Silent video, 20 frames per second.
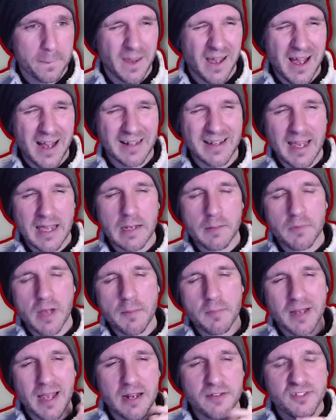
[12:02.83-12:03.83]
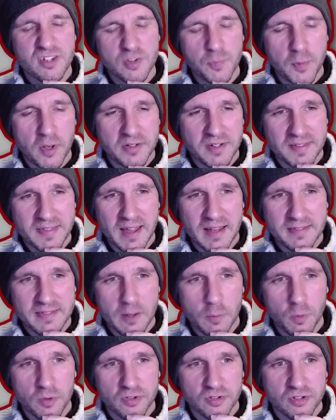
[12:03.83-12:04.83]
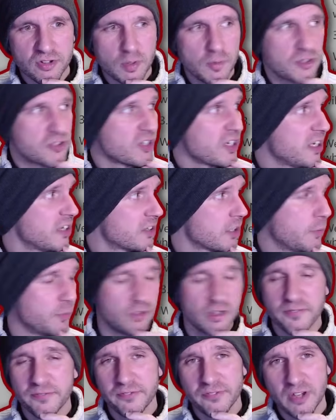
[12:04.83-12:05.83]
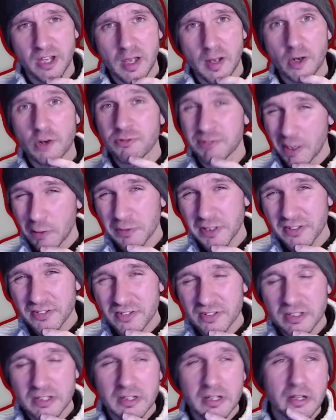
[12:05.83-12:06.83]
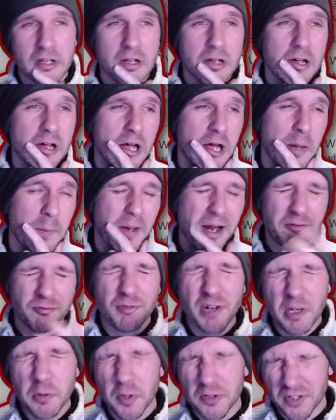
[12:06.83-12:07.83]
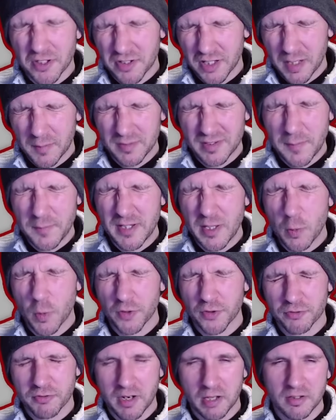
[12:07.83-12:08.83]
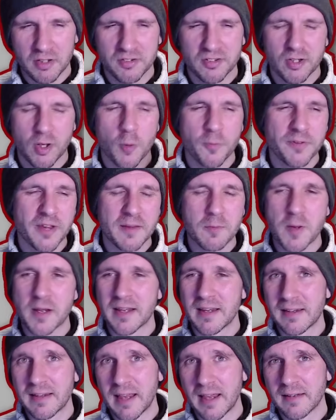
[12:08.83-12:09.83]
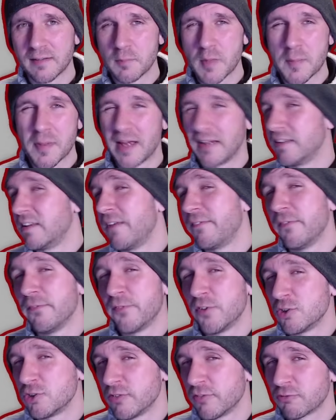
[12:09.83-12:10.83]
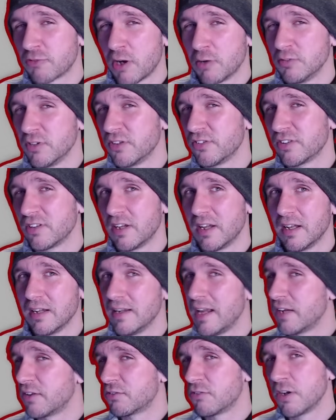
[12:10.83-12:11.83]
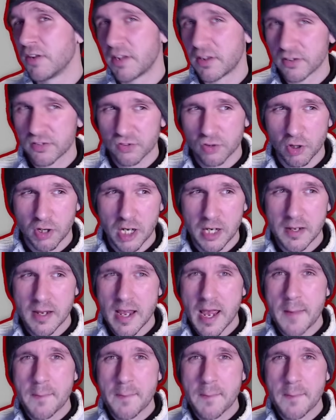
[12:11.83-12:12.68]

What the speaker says: Again, I'm kind of disappointed that there wasn't so much in terms of Crownless. I really wanted CBT1's Crownless. Hopefully we can get maybe a different version of Crownless later on in the story.